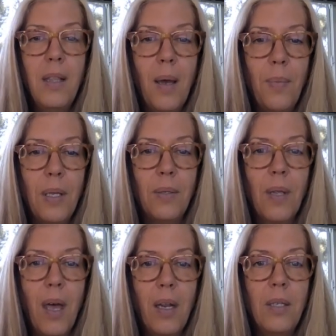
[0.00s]
that means
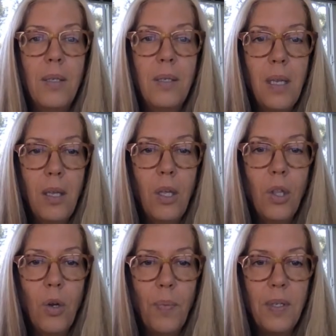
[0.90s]
that it's
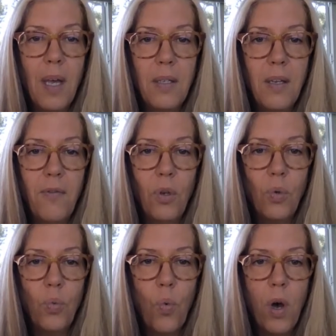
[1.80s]
singular possessive.
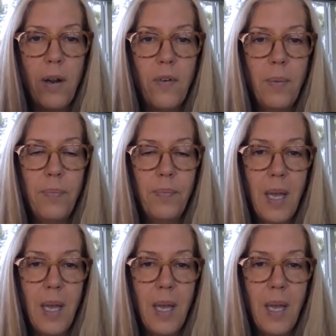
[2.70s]
There's one of them.